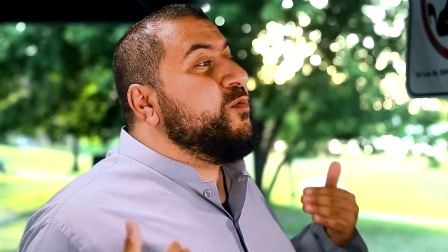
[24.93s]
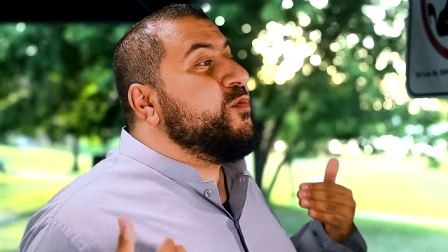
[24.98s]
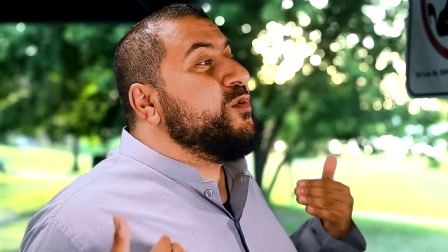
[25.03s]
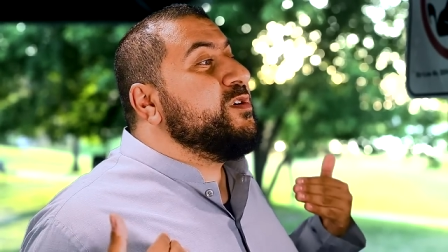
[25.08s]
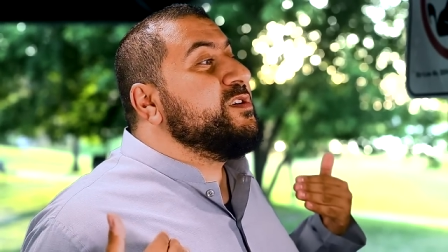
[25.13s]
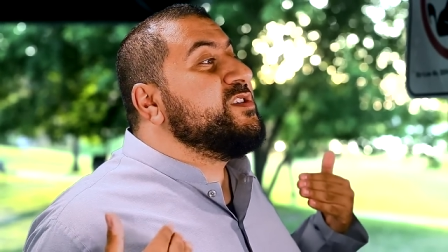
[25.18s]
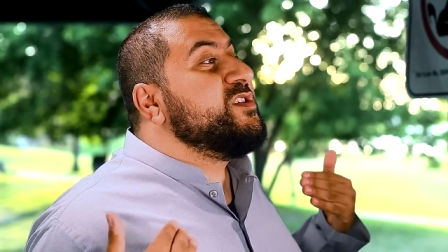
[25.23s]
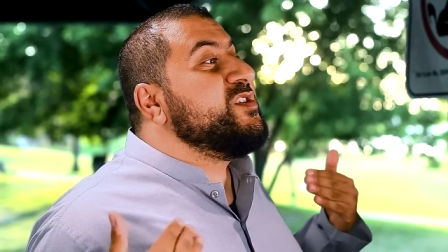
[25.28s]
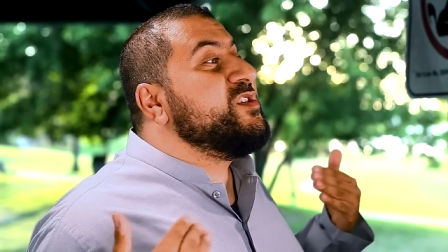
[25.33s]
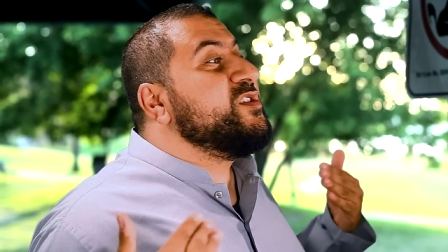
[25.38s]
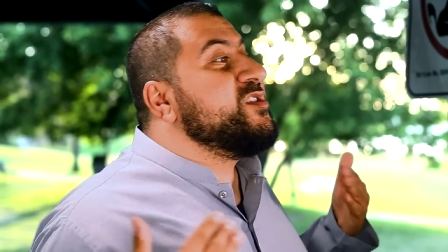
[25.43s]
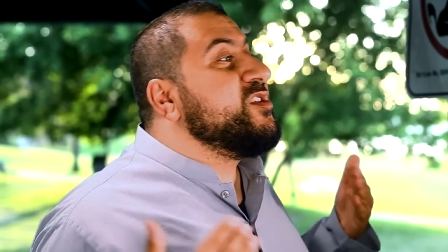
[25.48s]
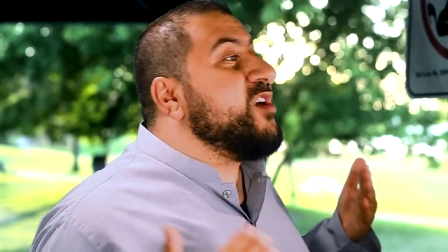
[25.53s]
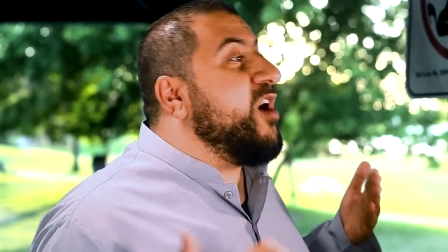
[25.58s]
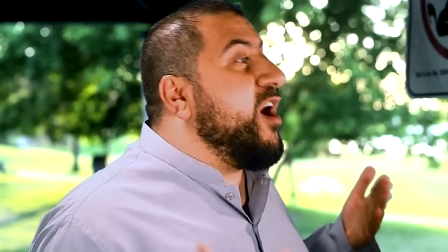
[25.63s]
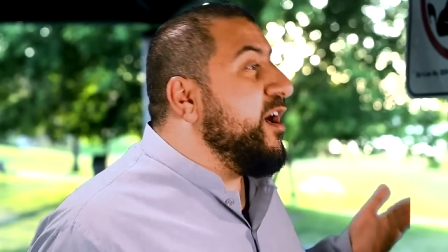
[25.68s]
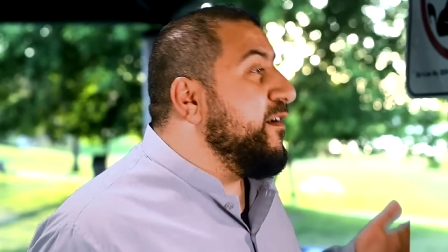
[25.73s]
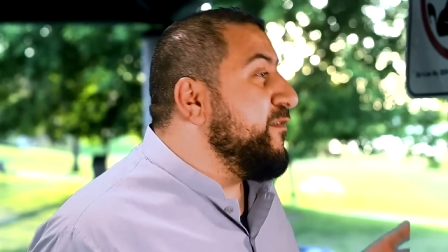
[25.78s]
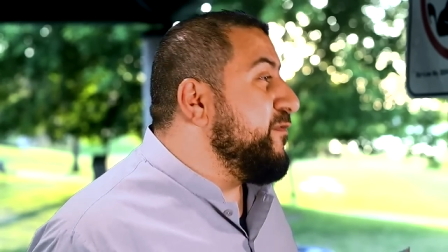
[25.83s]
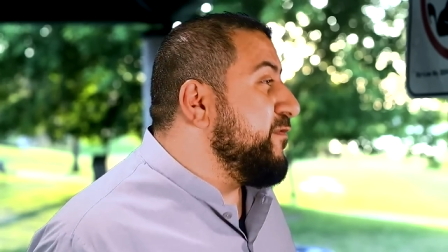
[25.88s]
would
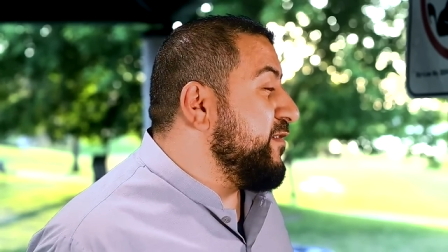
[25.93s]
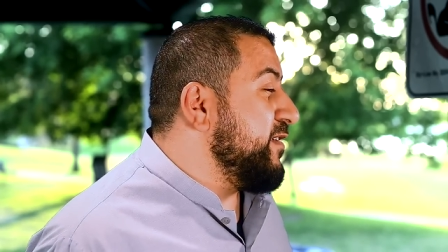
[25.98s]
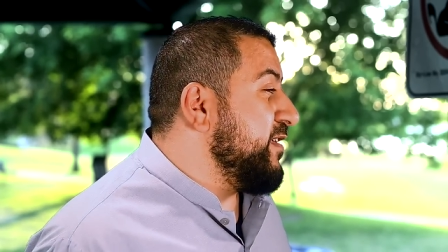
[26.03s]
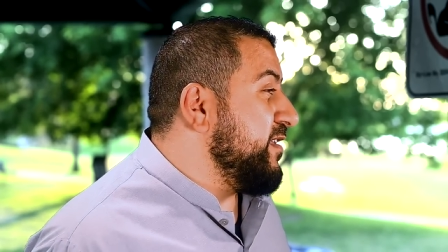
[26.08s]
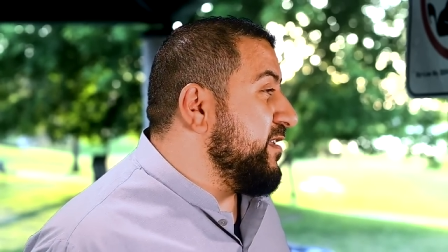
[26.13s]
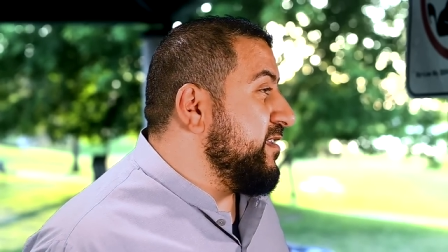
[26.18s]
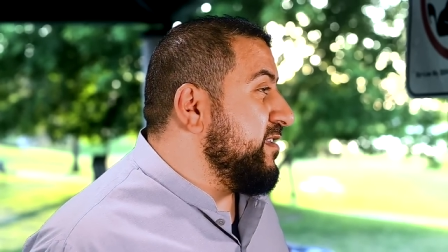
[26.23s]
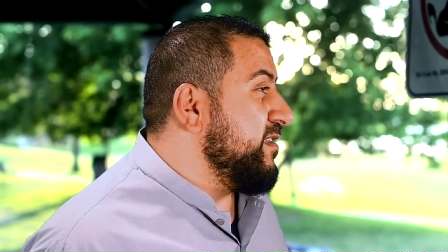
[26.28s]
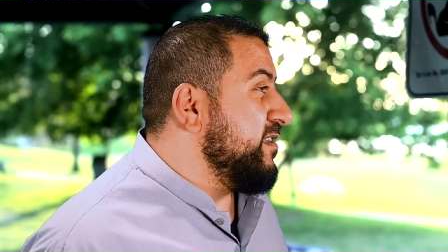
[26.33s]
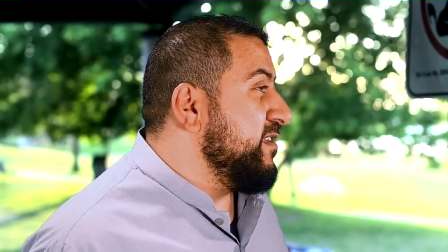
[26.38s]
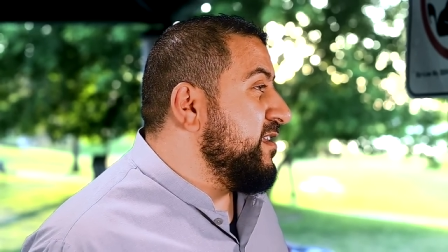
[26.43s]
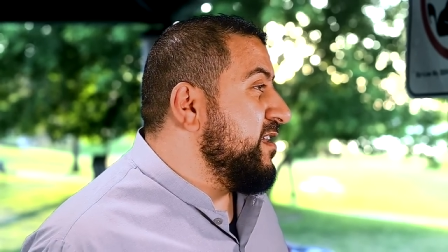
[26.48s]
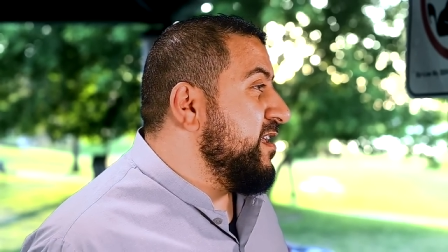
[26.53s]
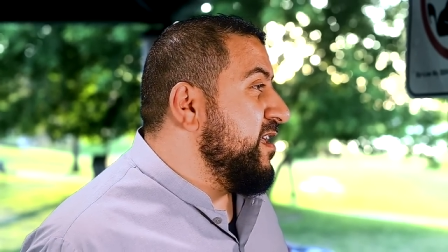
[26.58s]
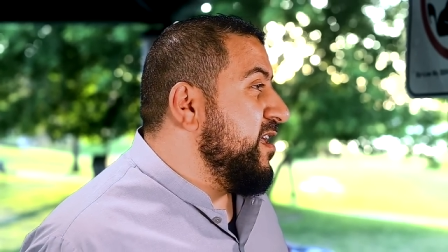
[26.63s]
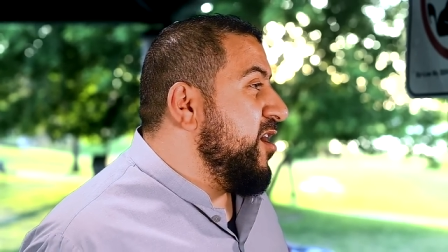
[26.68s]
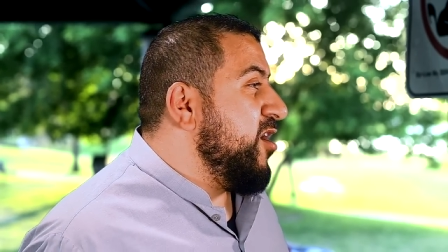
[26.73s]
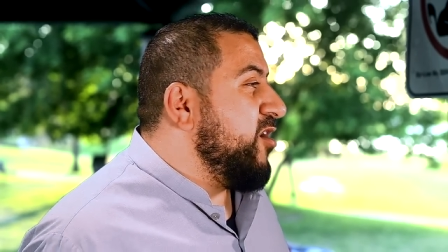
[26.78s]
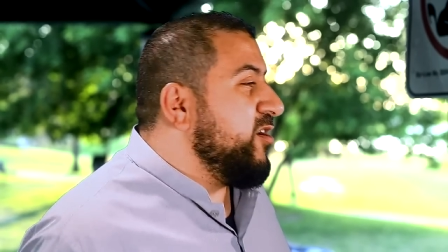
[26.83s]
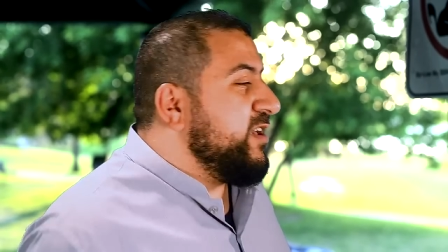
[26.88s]
soften.
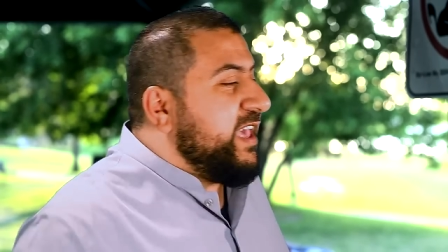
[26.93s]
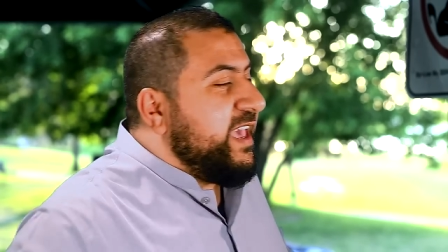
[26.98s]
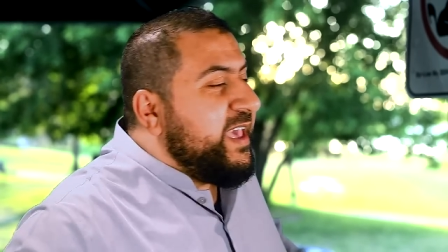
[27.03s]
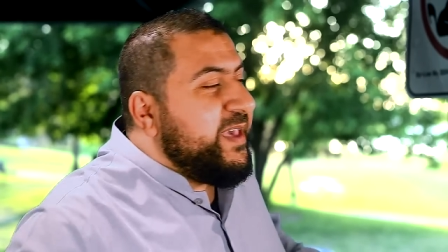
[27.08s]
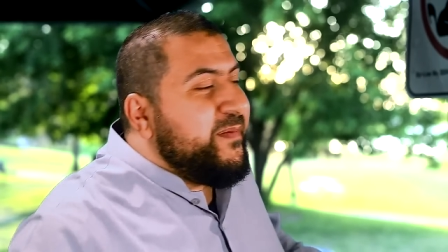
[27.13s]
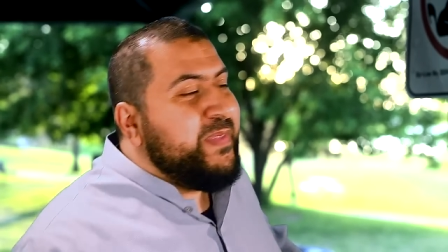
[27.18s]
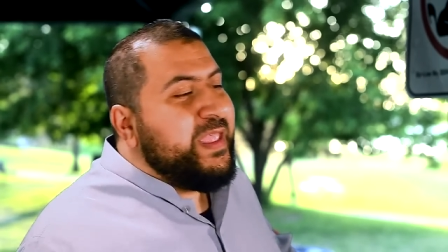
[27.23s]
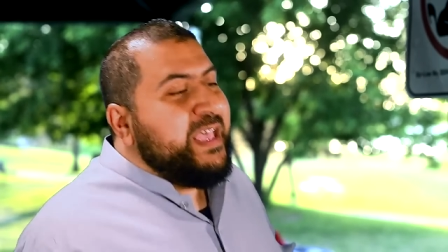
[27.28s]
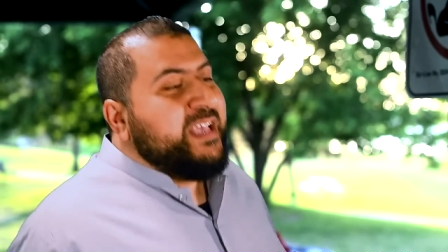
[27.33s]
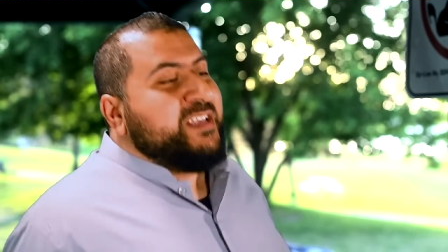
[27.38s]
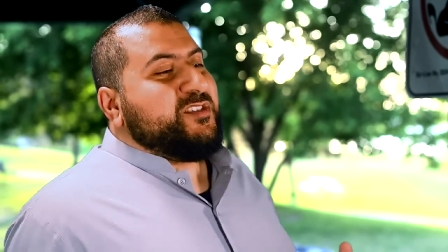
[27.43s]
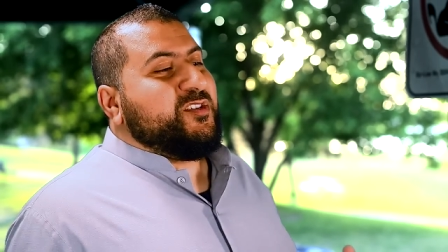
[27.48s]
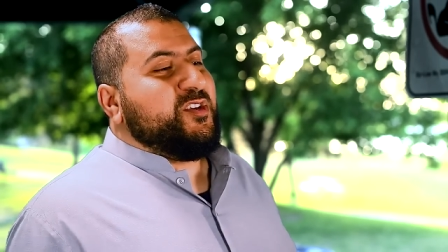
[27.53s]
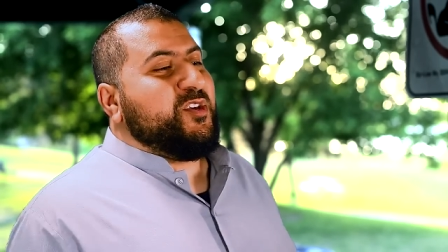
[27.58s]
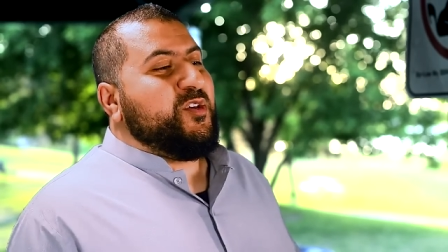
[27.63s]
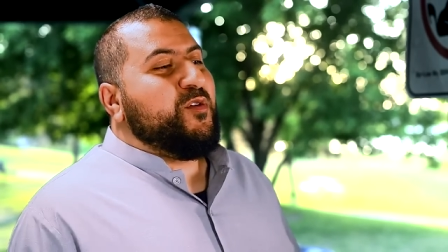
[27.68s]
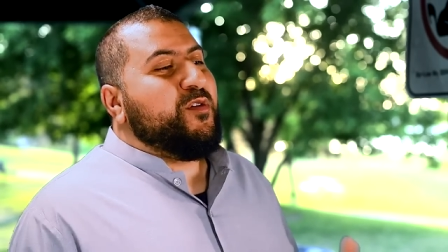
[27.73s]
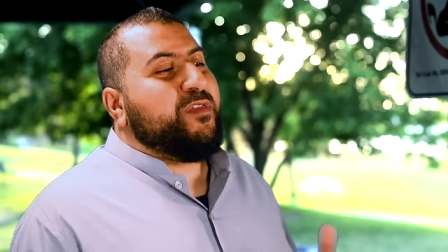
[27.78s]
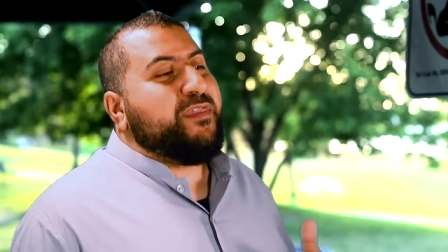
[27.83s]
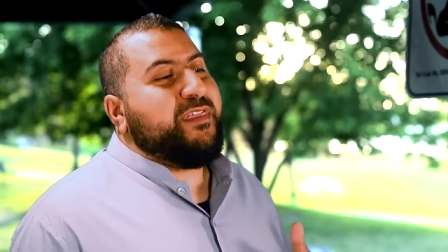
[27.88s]
Okay, so
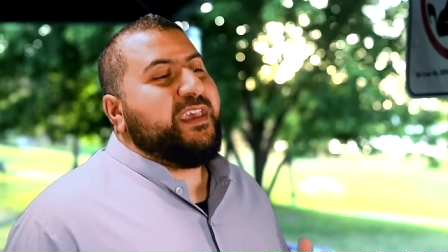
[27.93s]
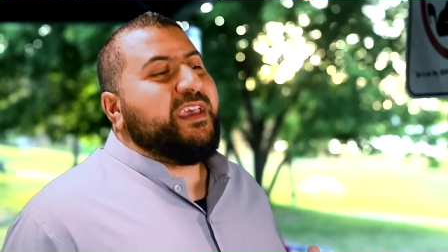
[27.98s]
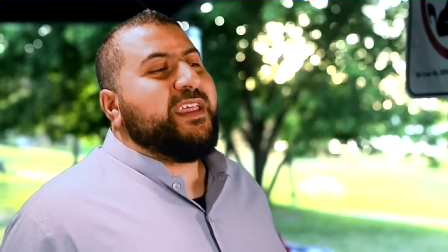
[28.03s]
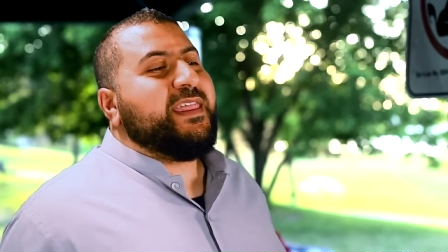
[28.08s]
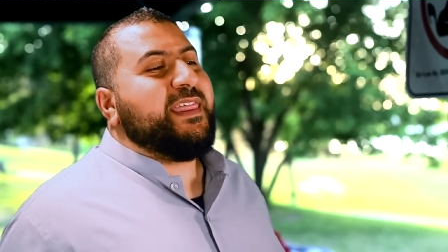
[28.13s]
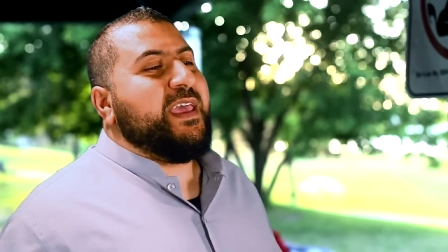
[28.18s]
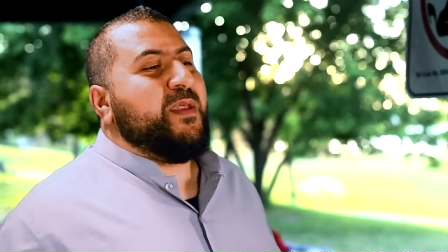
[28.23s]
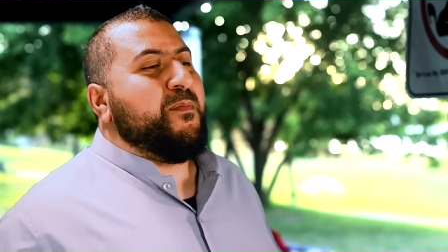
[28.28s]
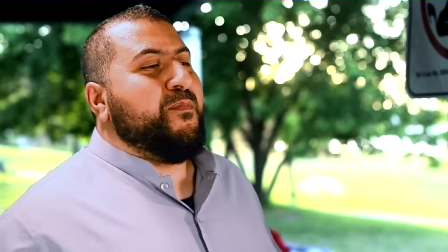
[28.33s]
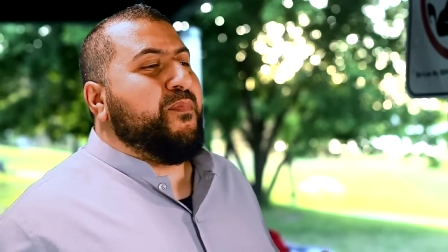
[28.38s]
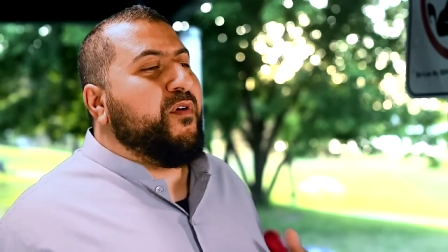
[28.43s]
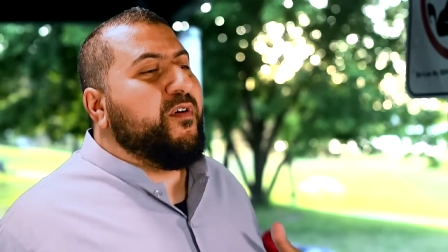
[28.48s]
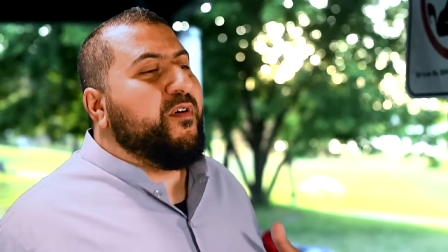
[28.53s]
you think that